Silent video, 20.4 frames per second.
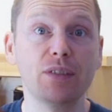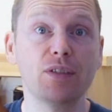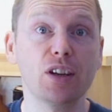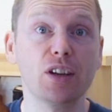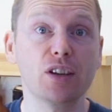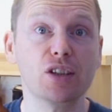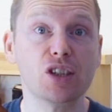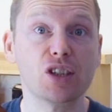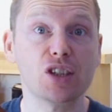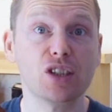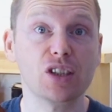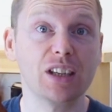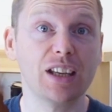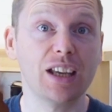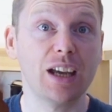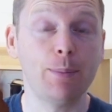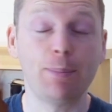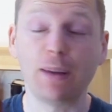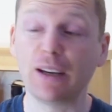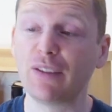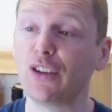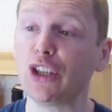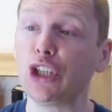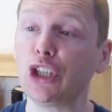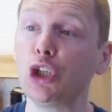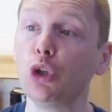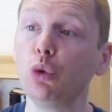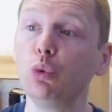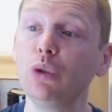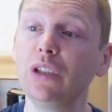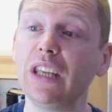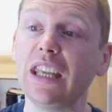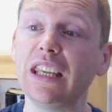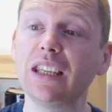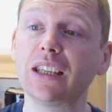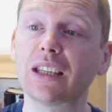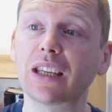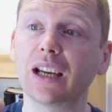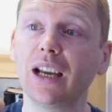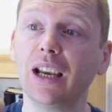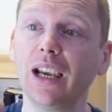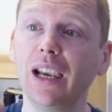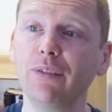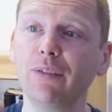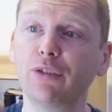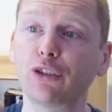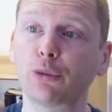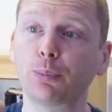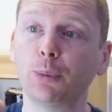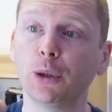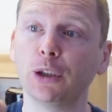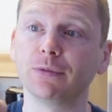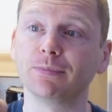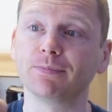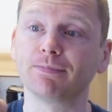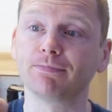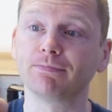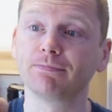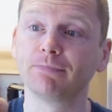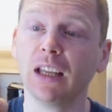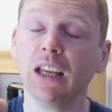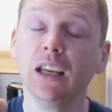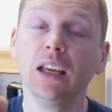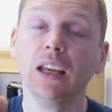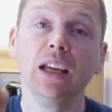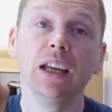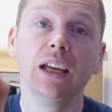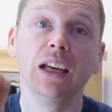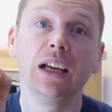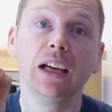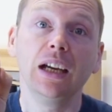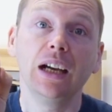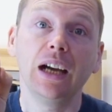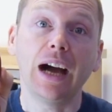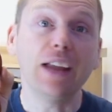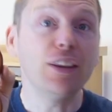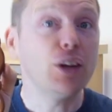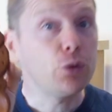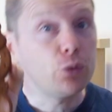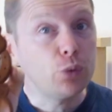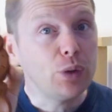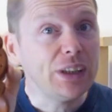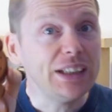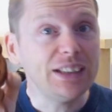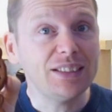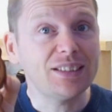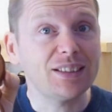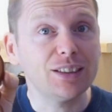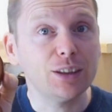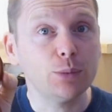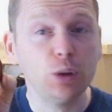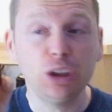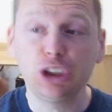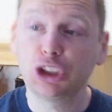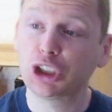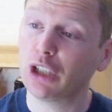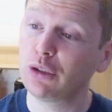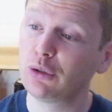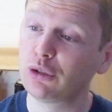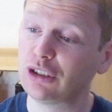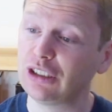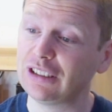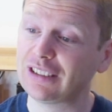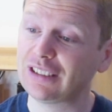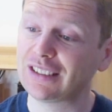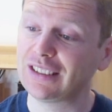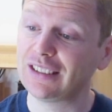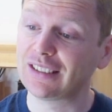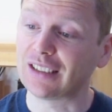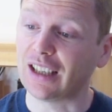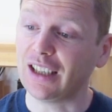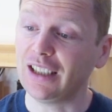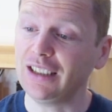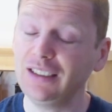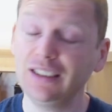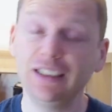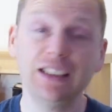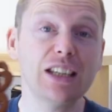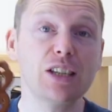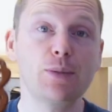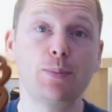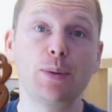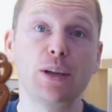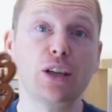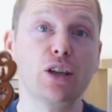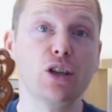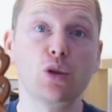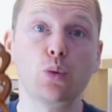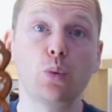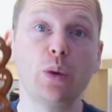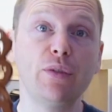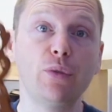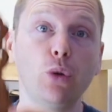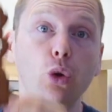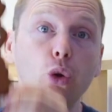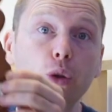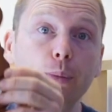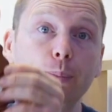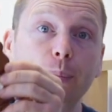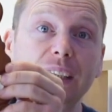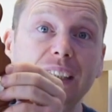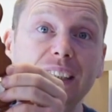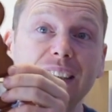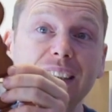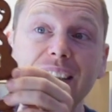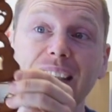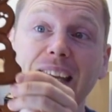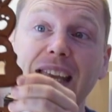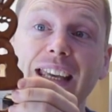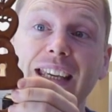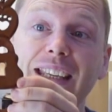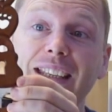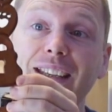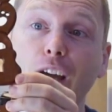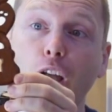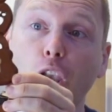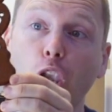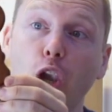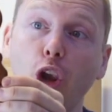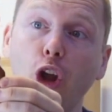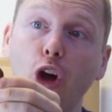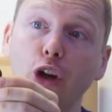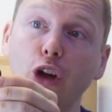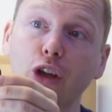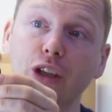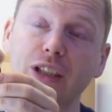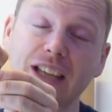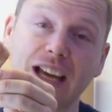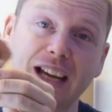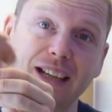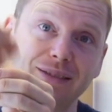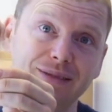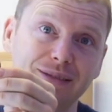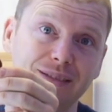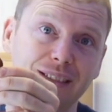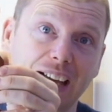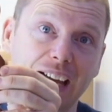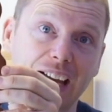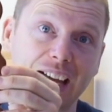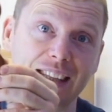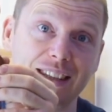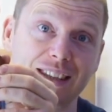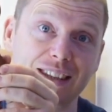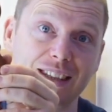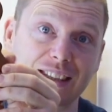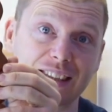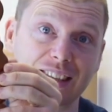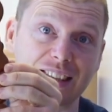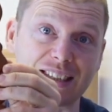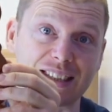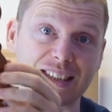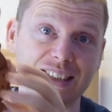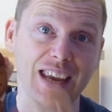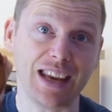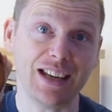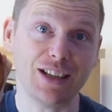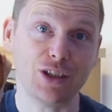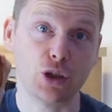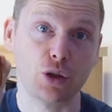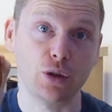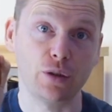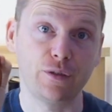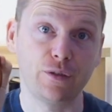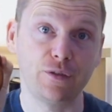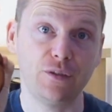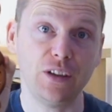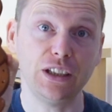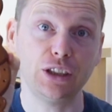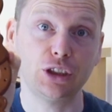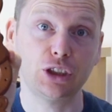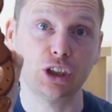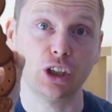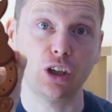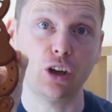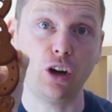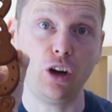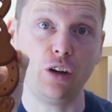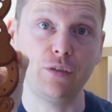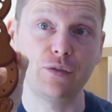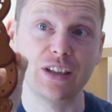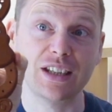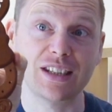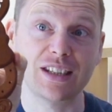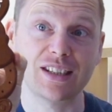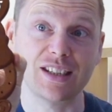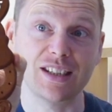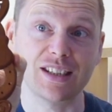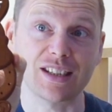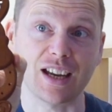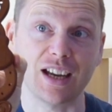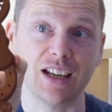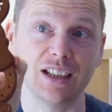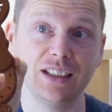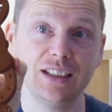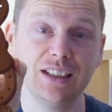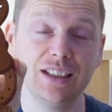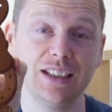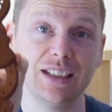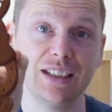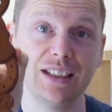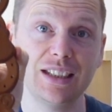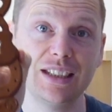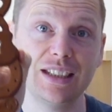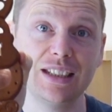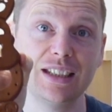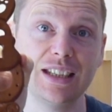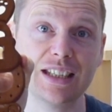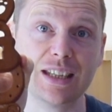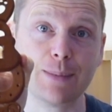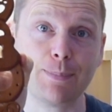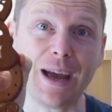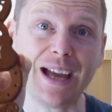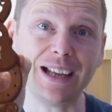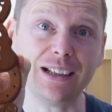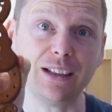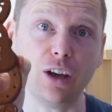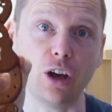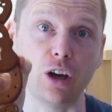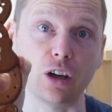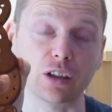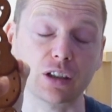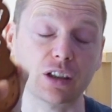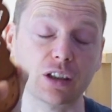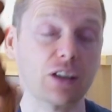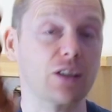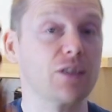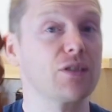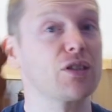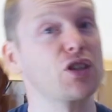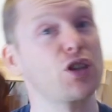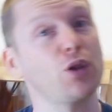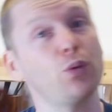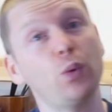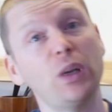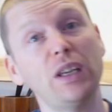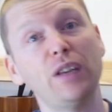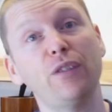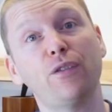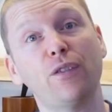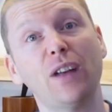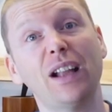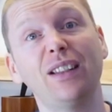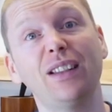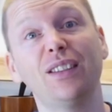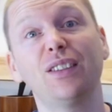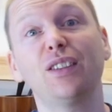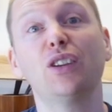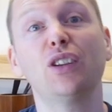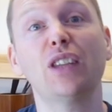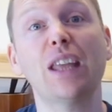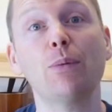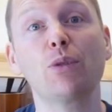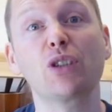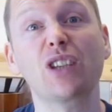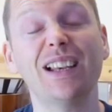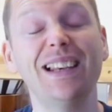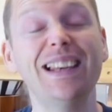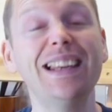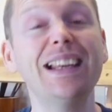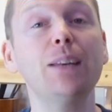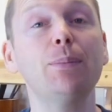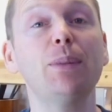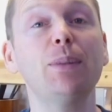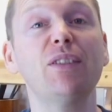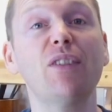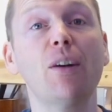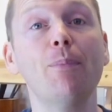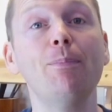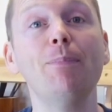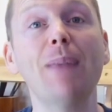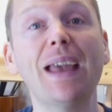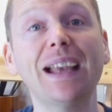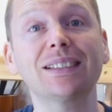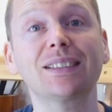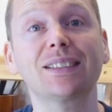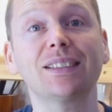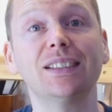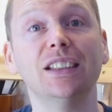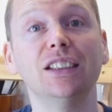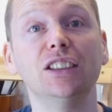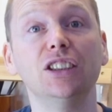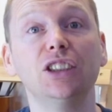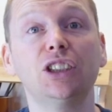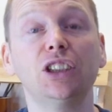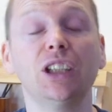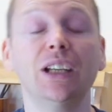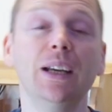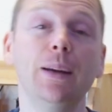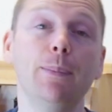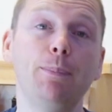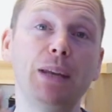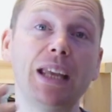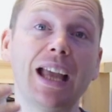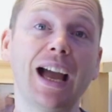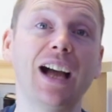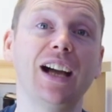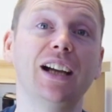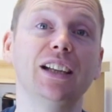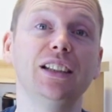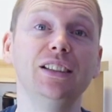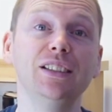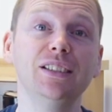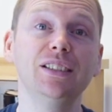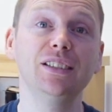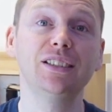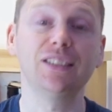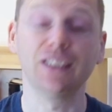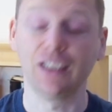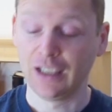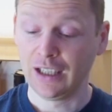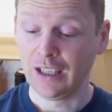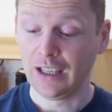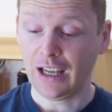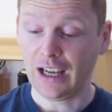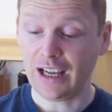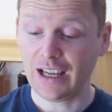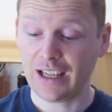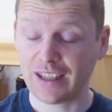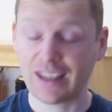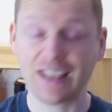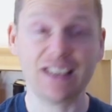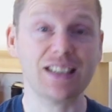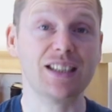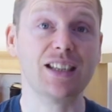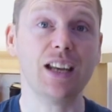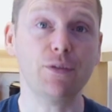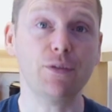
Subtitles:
us a bit of a unique Love Spoon. And the reason that we chose this design is because we've all been in lockdown, and the central feature of this design is a padlock. So we felt that there was a little bit of a message behind this Love